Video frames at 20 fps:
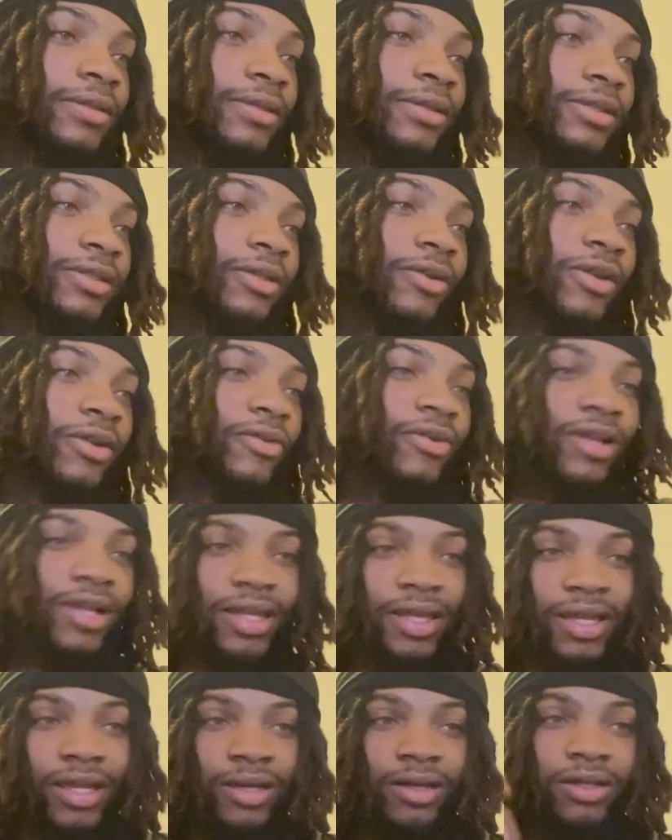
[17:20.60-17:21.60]
So he
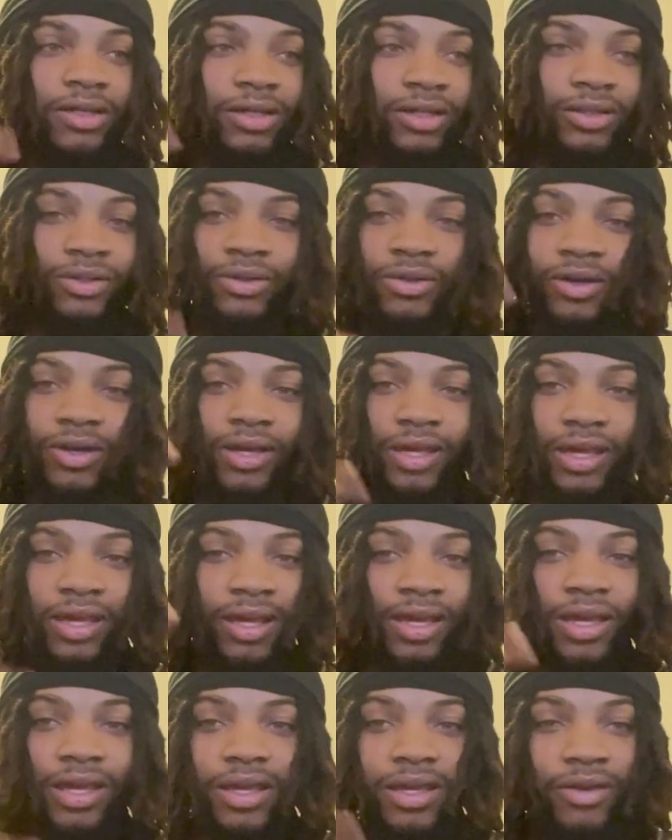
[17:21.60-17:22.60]
really in little dog
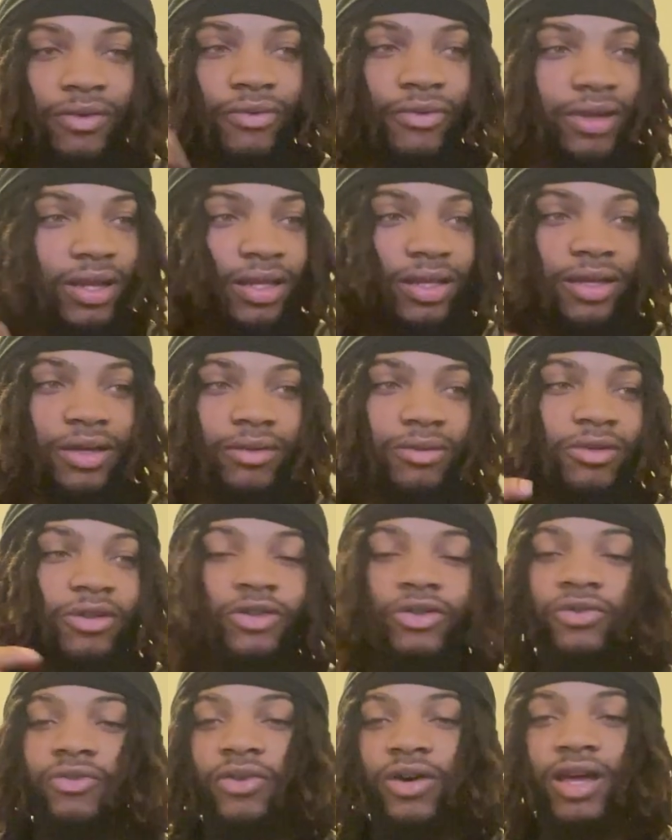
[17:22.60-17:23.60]
head. He can really get him to
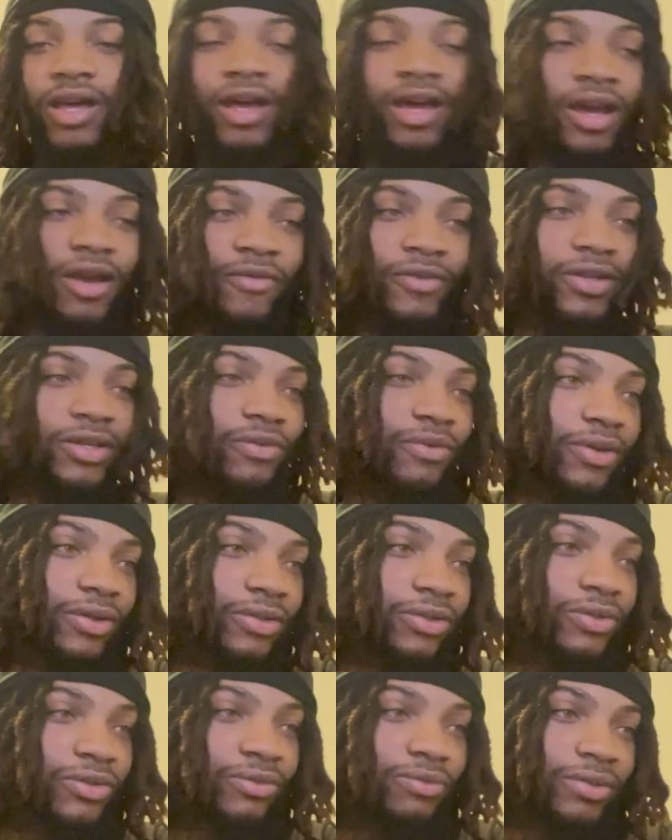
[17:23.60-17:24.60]
do whatever he
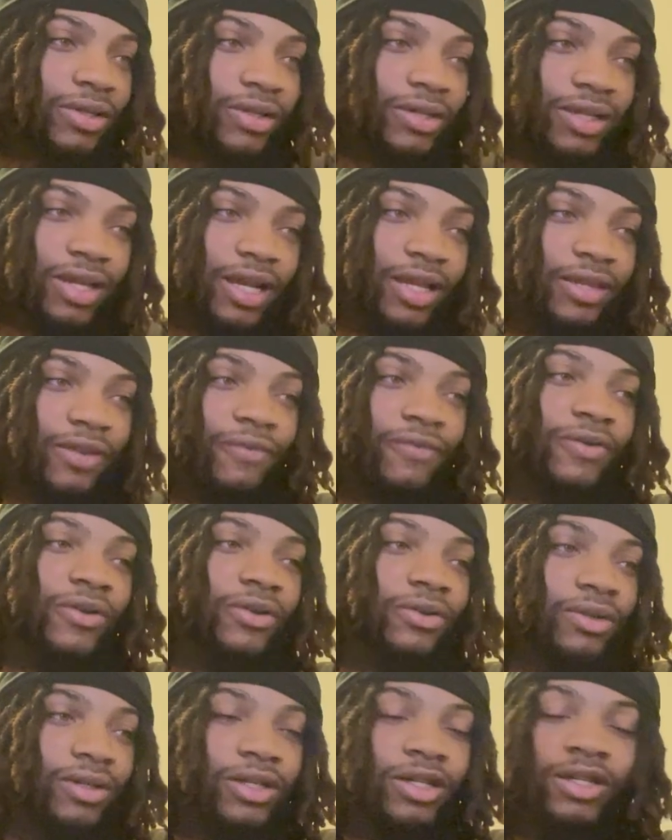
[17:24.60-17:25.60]
want to, bro. He like he
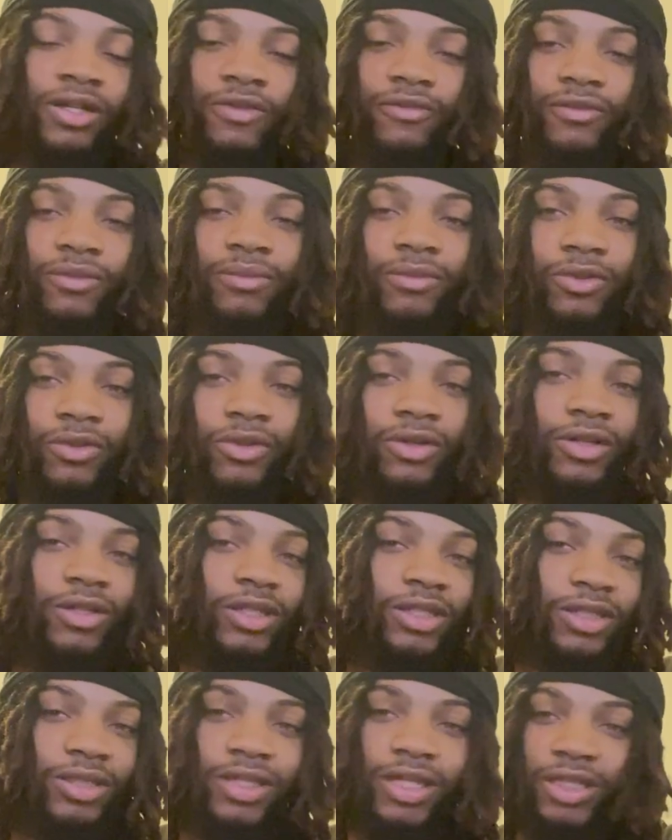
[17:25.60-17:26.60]
feel love from dog.
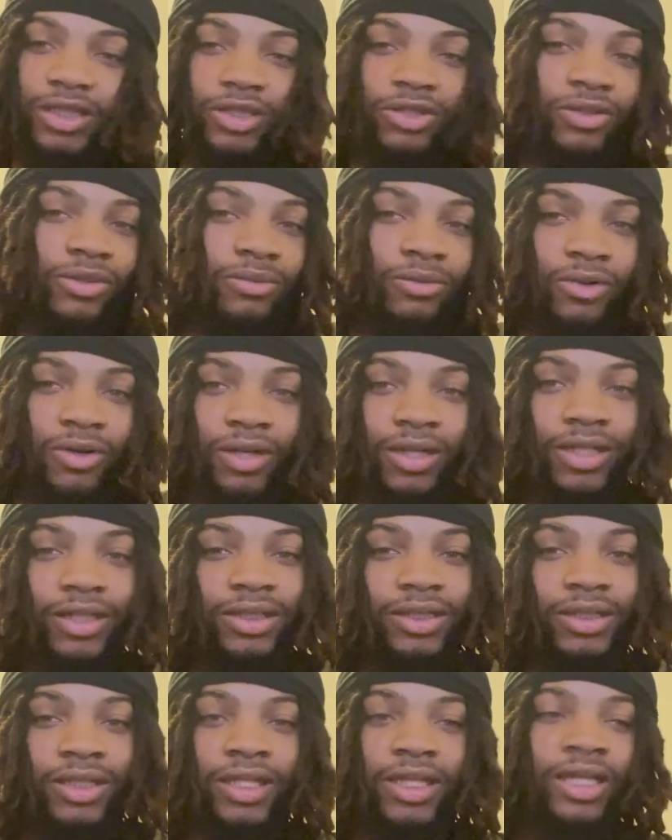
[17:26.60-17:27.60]
He teaching him all that
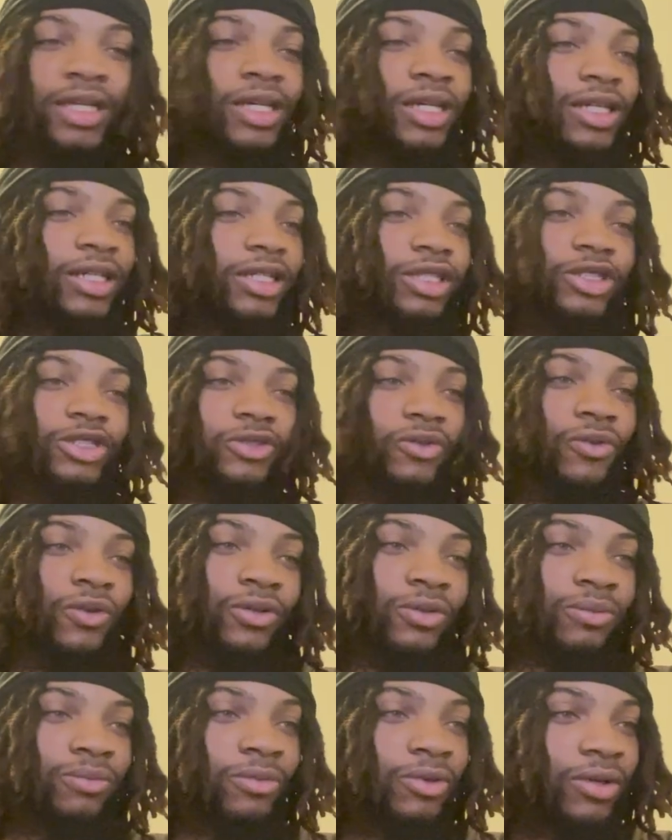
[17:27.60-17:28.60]
shit. He
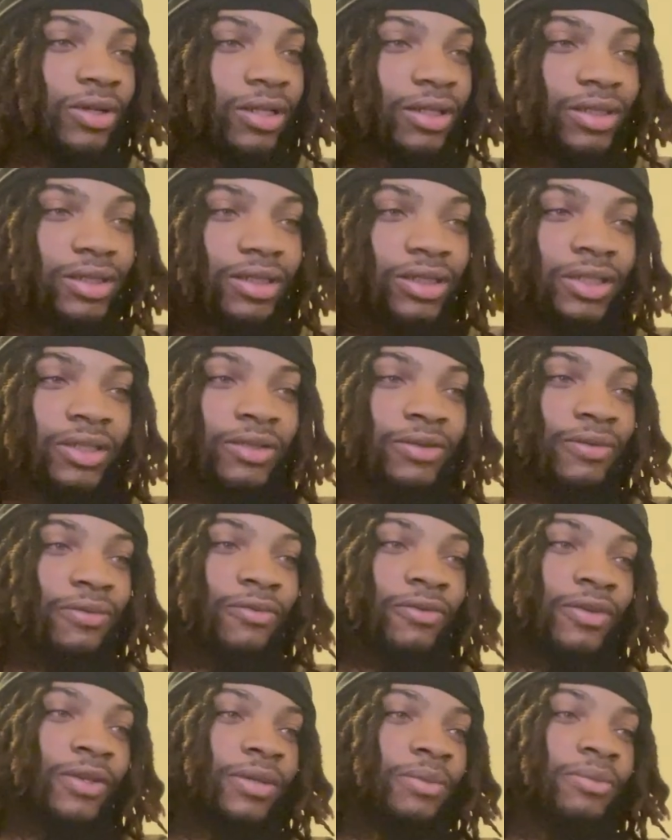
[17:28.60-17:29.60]
showing him all that shit. You
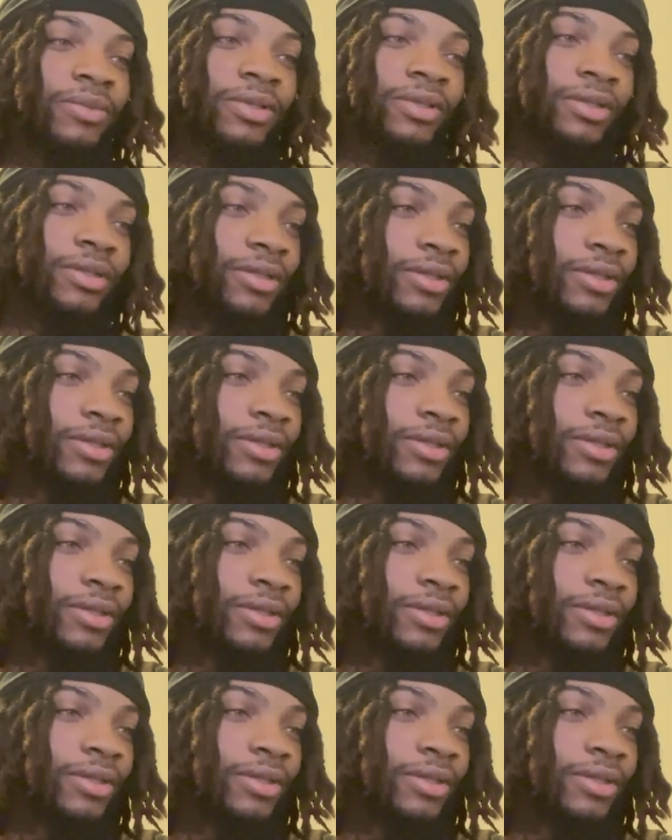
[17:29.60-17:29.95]
feel me?